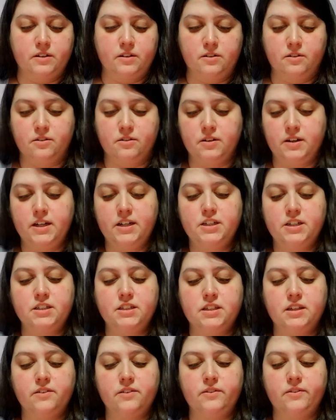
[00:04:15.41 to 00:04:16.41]
No crate,
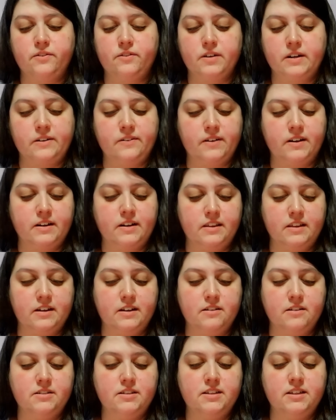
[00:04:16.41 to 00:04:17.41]
just giving free run of the
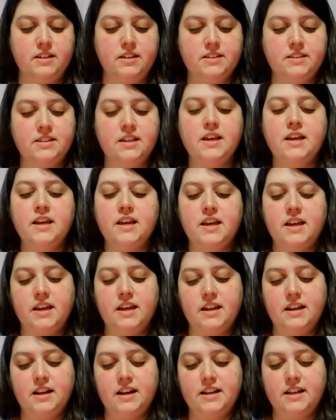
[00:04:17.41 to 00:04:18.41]
house. Yes,
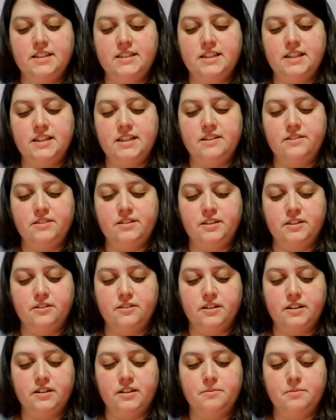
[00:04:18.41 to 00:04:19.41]
in hindsight, that was
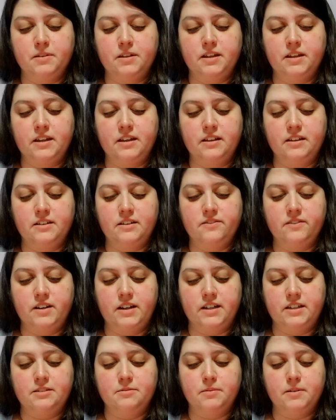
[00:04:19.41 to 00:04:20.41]
incredibly
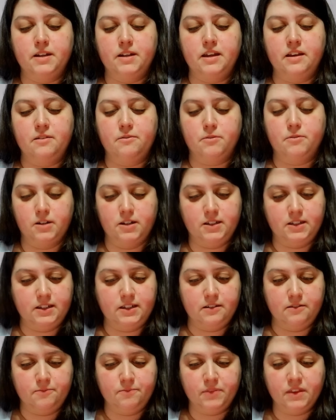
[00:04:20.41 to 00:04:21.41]
ill-advised, but hey, it worked
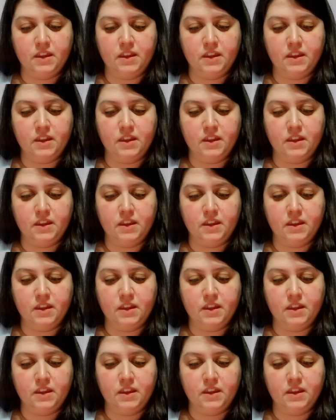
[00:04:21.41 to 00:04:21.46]
out.